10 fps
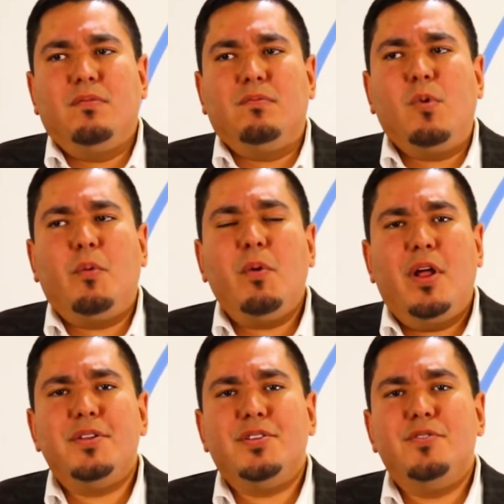what we
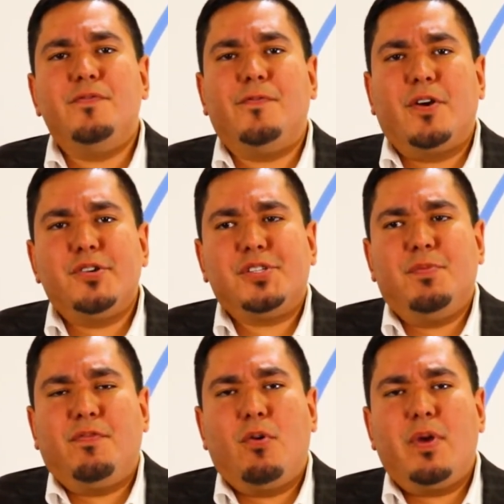want to do first,
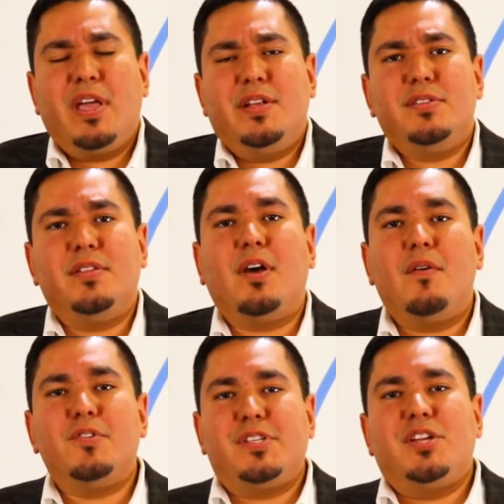before we get into the
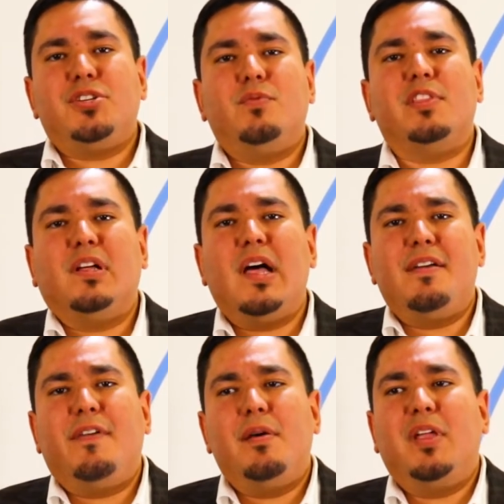conversation with the
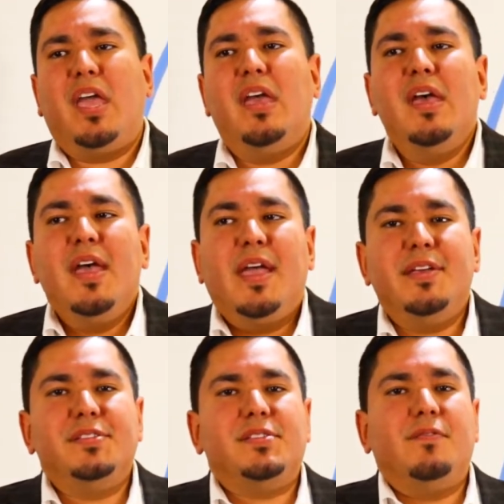client family,
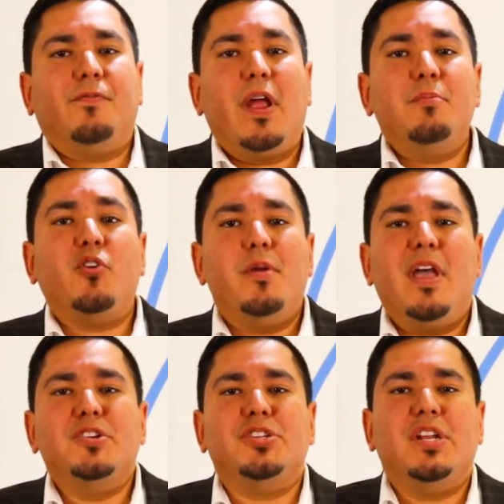is frame
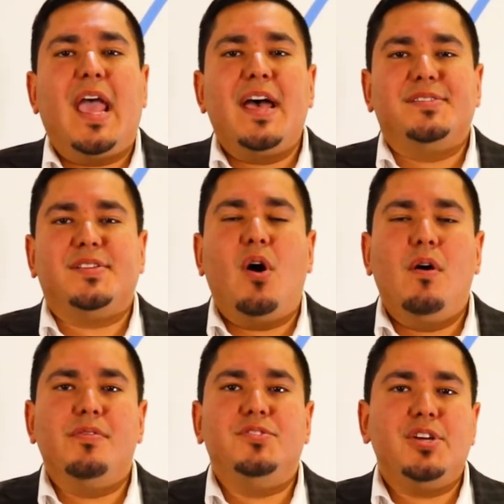cremation as
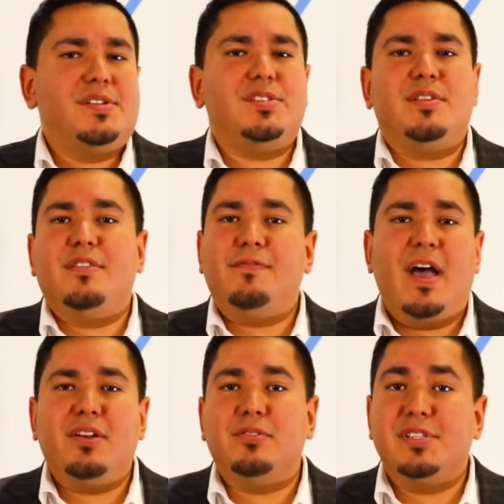just the
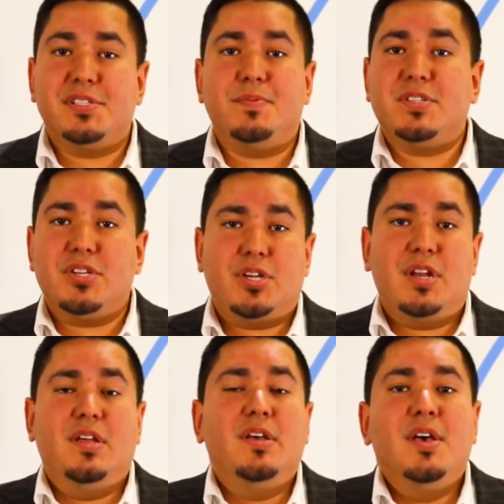final
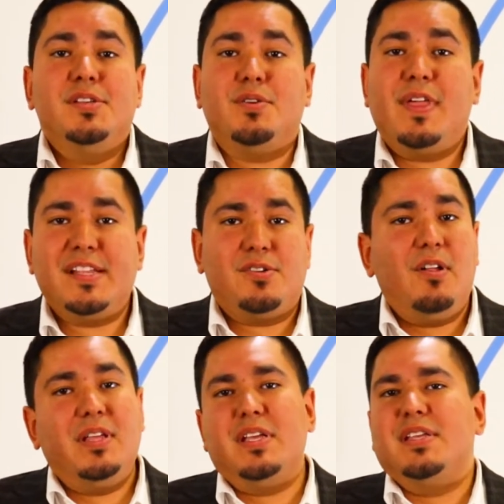disposition. So that's
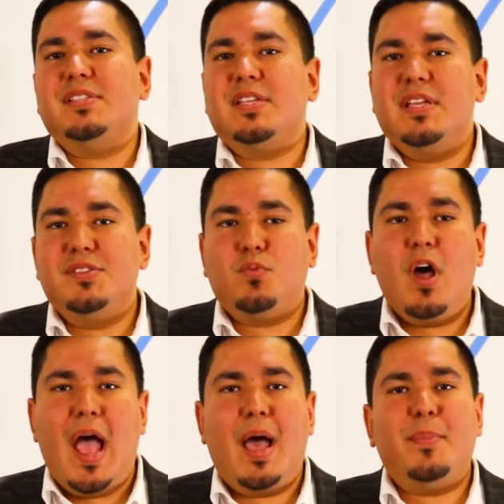all it is. It is
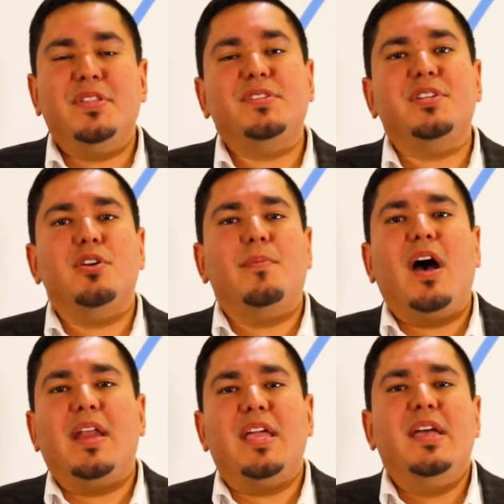what happens to your
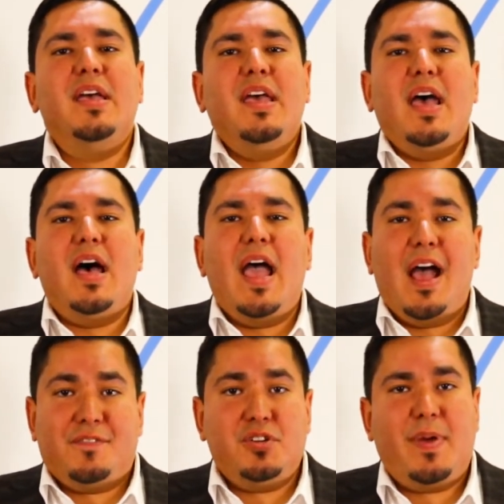body
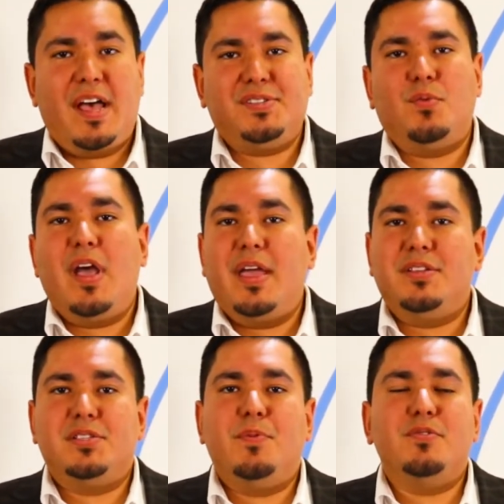after you pass away,
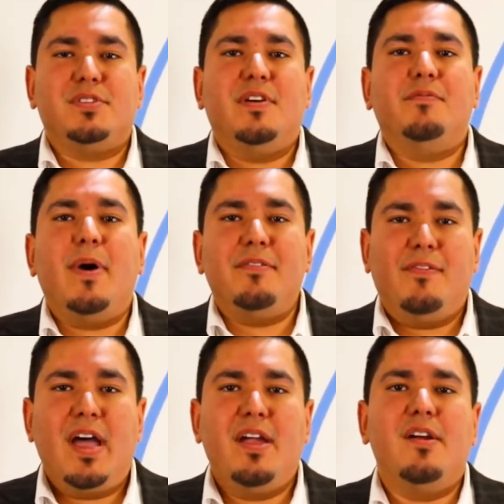disposed of by
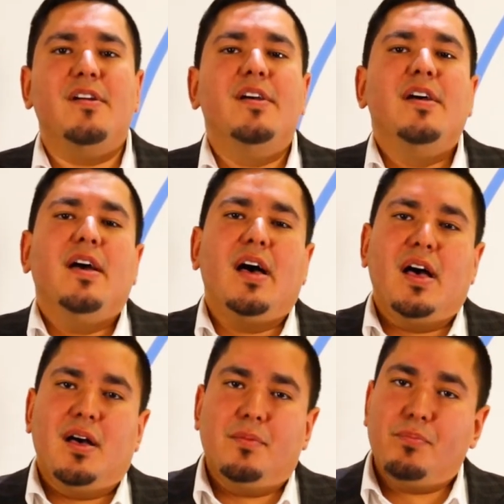fire,
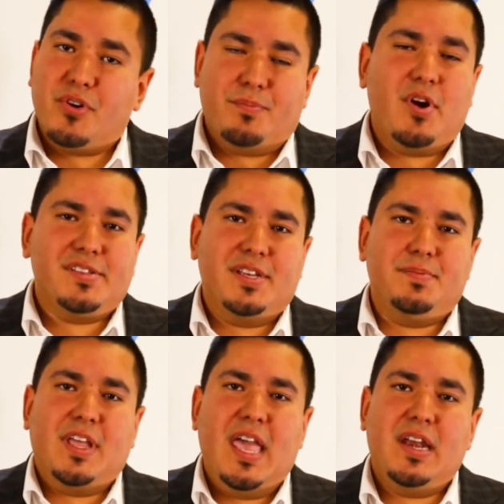processed
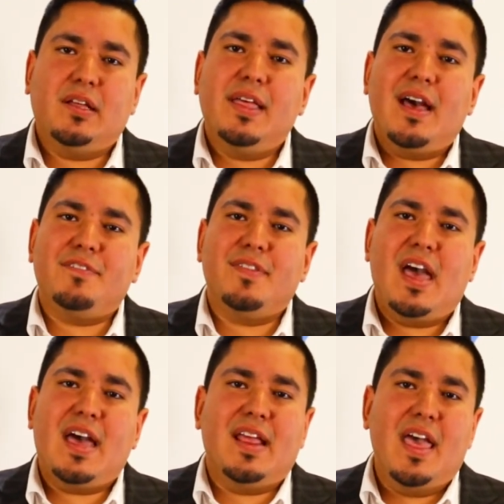mechanically after
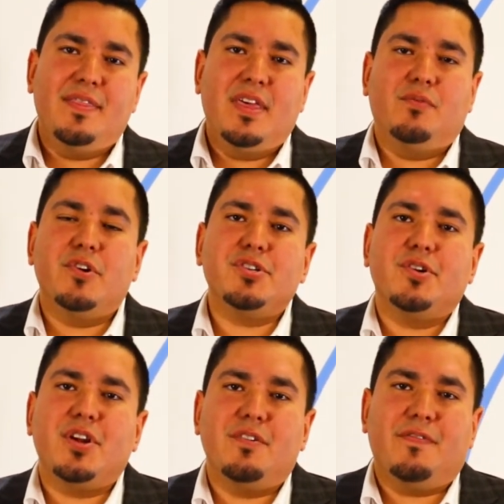that, and then
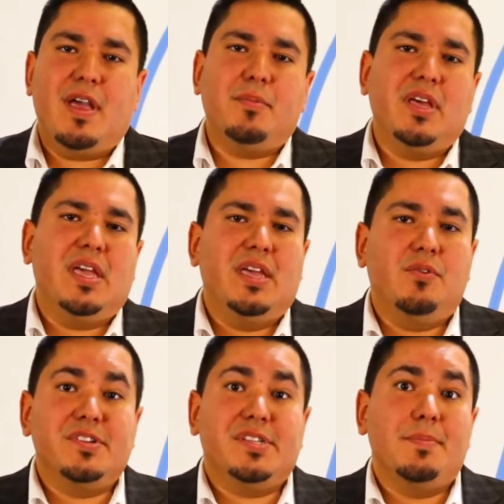returned to your family in a
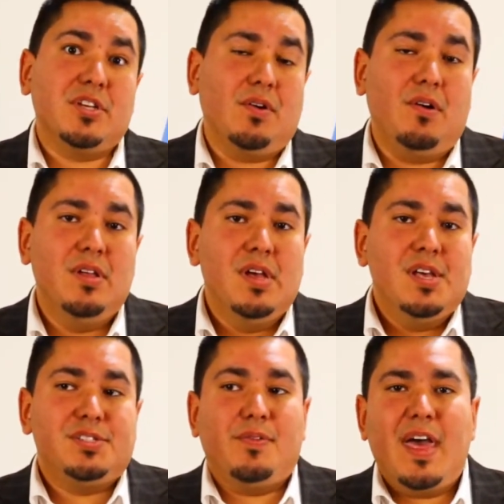receptacle.
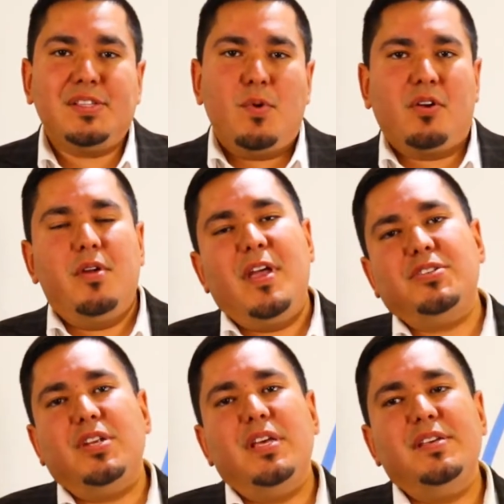So that's what
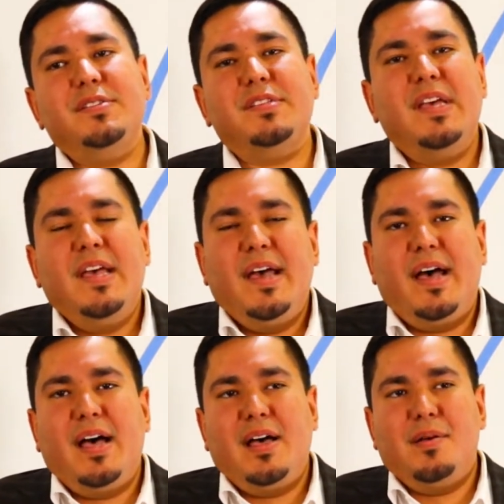cremation is. A
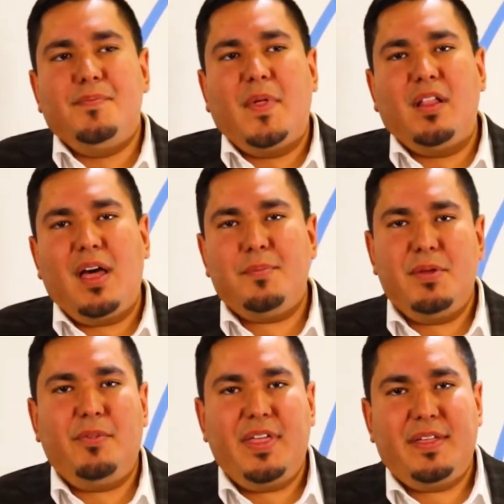lot of
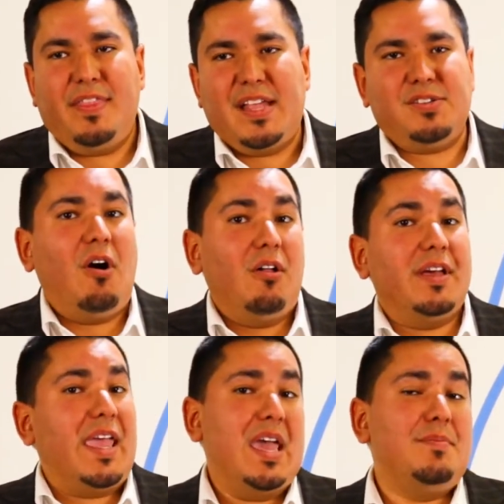people think that's all
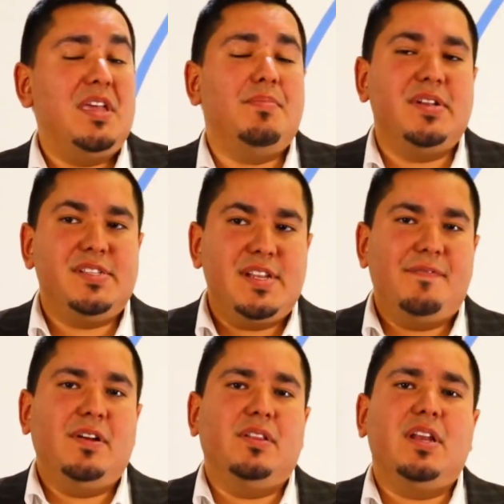it can be, but it's
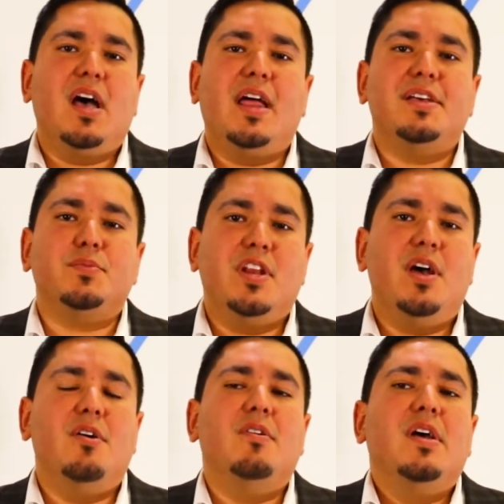definitely not, as we
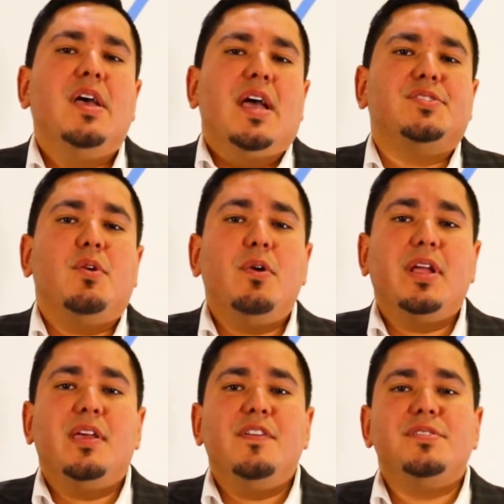know. And so I want
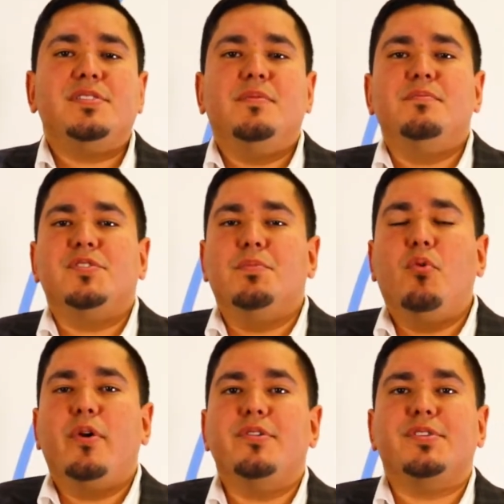to give you some
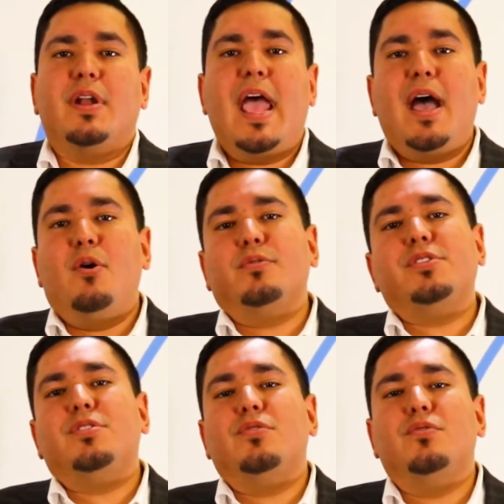pointers on how
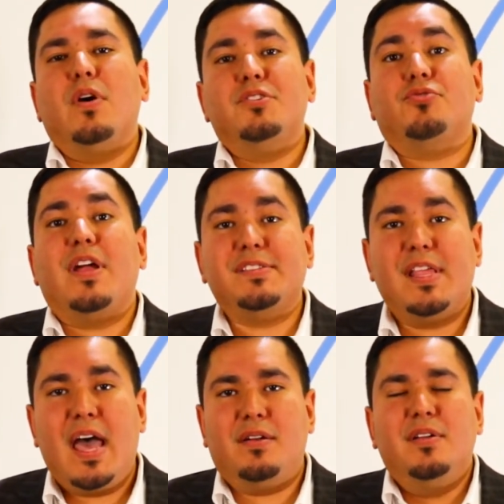to address
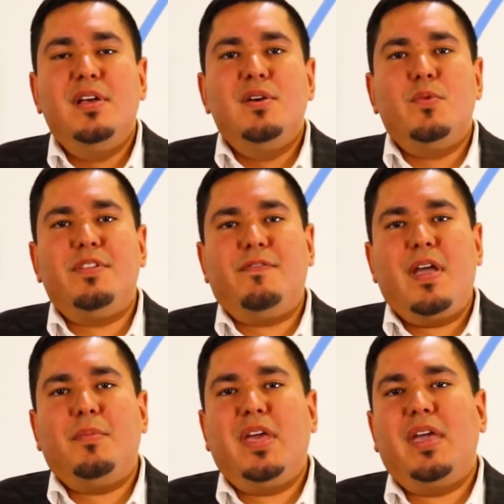that with a
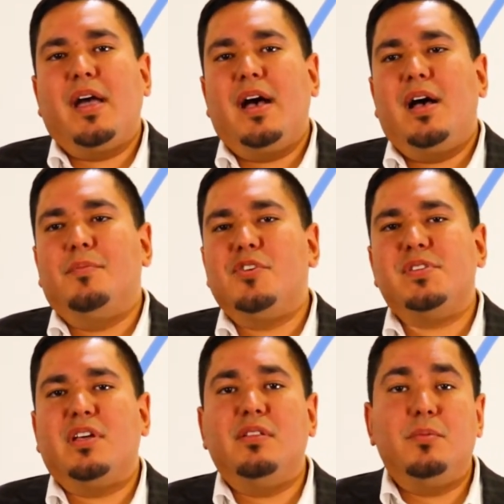family,
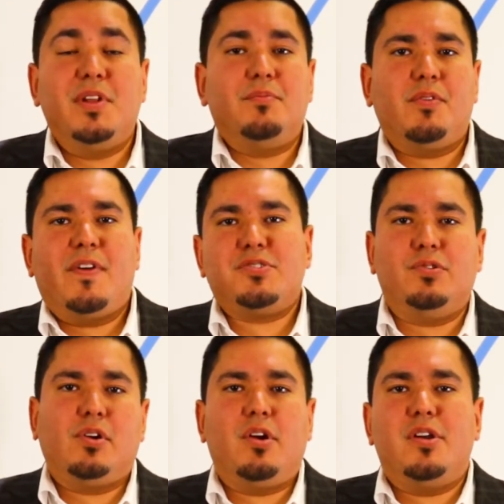using a little bit of
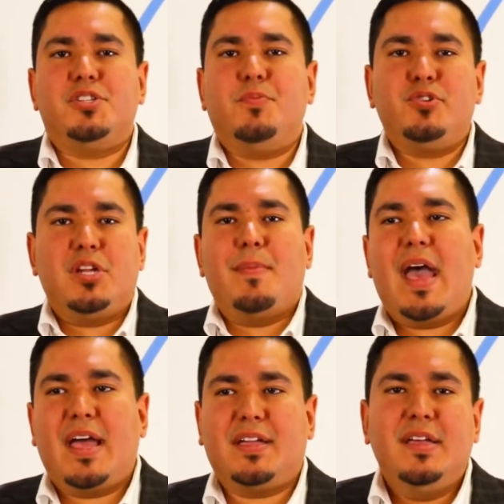professional courage, pushing
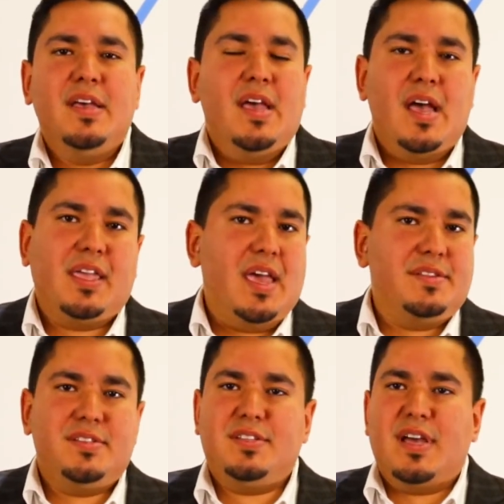back
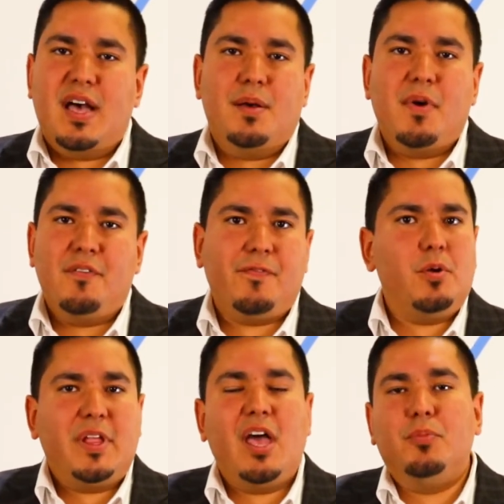against a
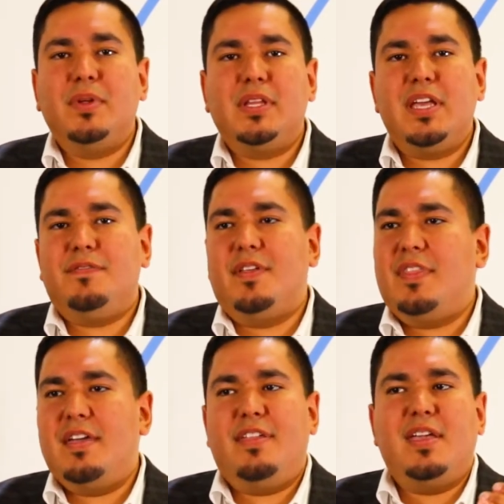firmly held belief that
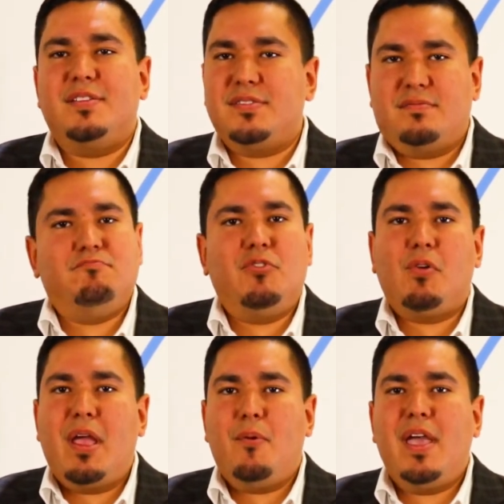they think is the
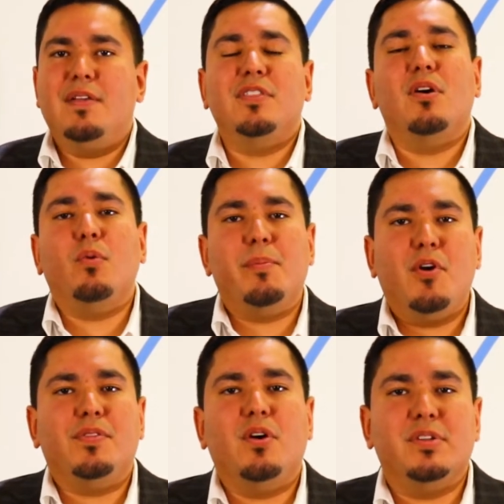right way, even though we
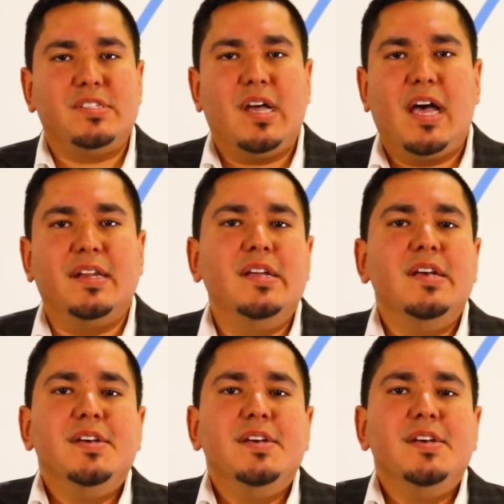both know it's not.